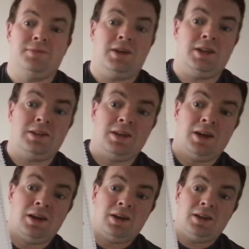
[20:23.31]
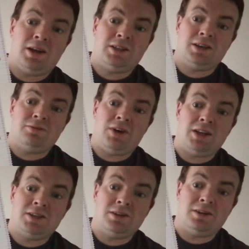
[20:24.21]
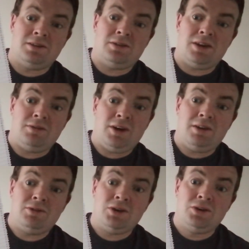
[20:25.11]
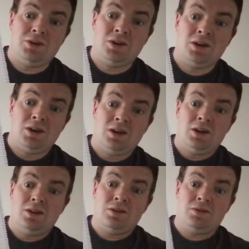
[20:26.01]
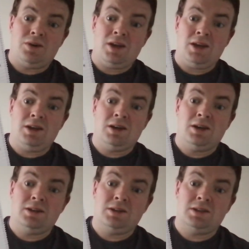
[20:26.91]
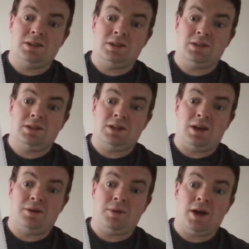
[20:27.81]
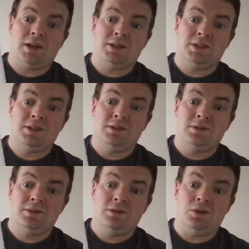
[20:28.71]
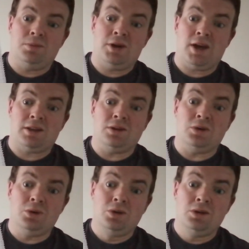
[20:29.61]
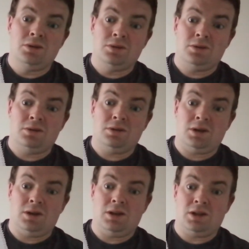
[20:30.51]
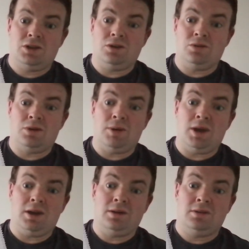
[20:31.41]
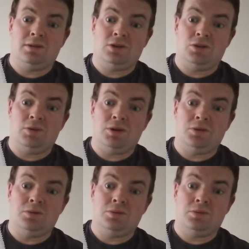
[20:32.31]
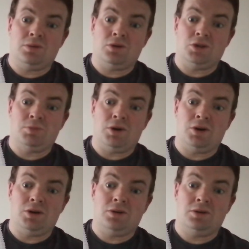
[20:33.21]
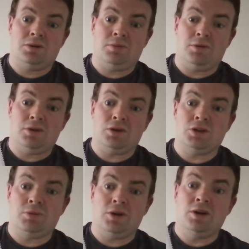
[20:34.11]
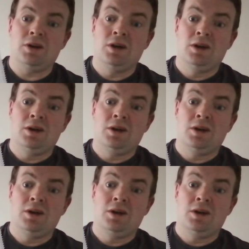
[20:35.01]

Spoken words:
That's a conventional 3-5-2. Three centre backs to protect the goal. That should only be, there should be no crossbar above the crossbar there.